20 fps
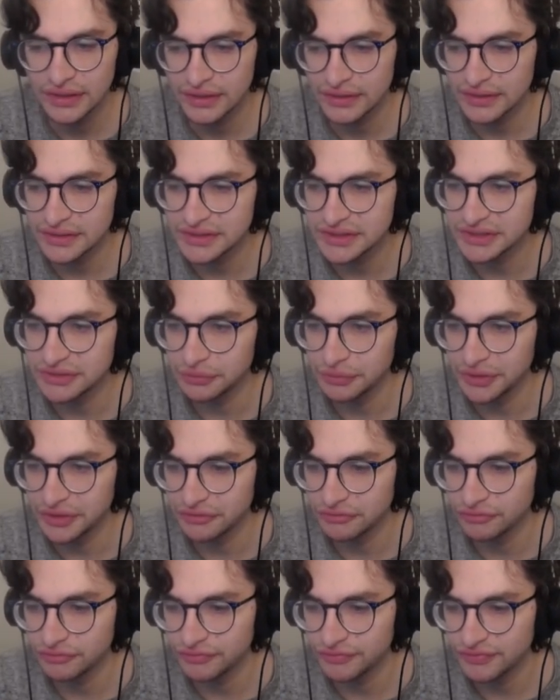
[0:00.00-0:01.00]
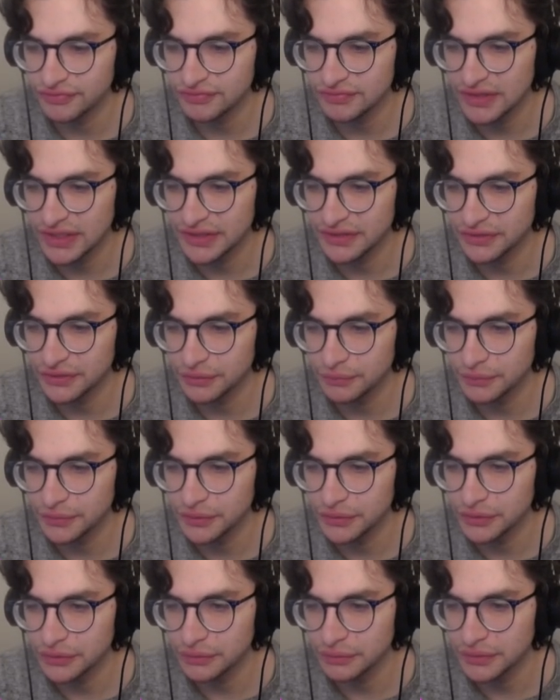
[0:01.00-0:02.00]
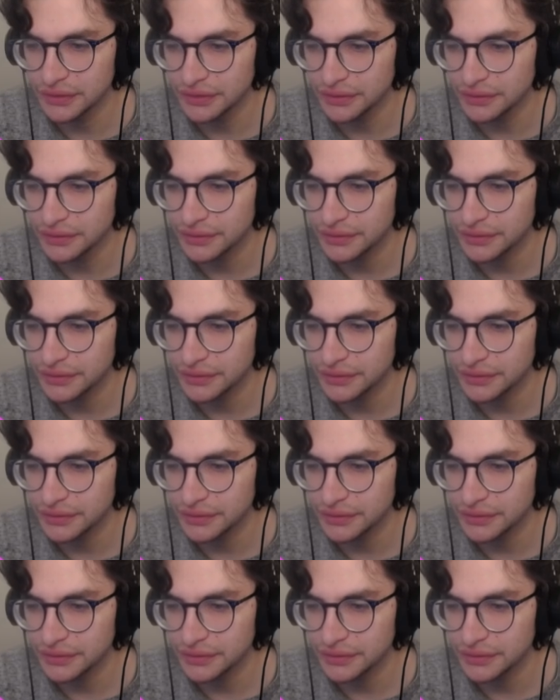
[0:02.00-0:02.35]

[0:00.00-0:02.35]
Let's see if we can find it real quick.